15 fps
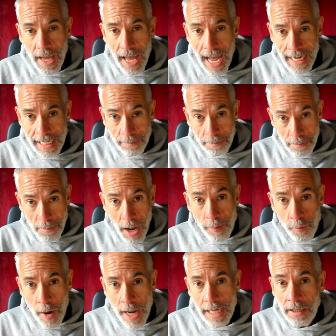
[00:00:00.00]
And in my
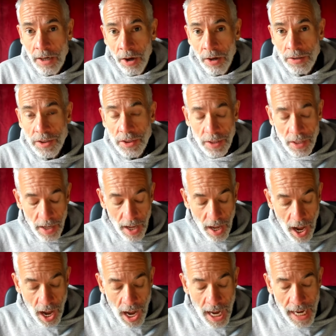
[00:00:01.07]
weight loss,
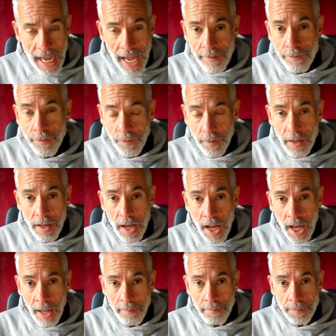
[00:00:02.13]
I have
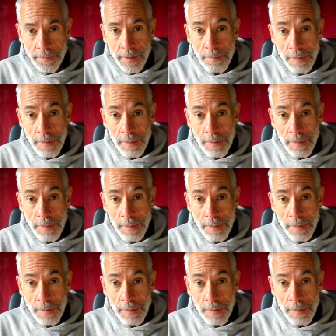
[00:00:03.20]
um,